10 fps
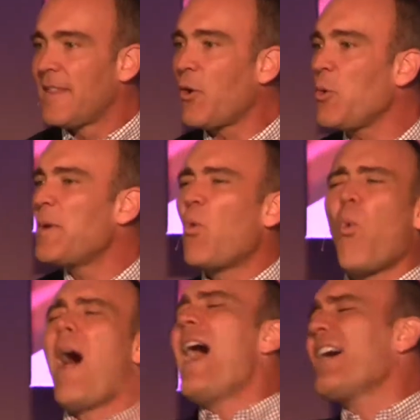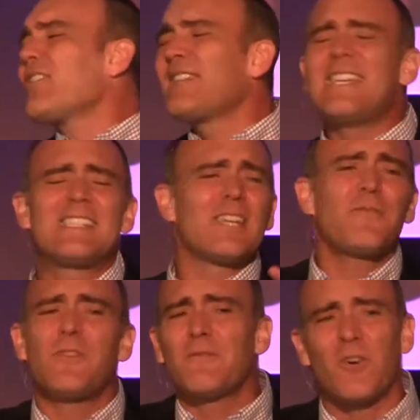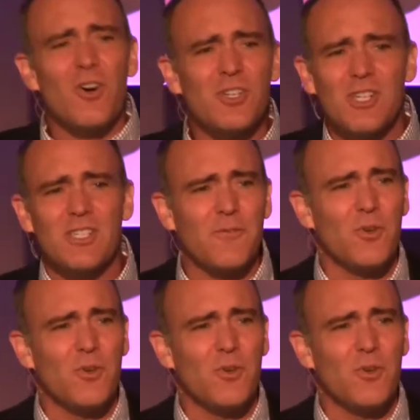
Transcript: there would be wildly different versions of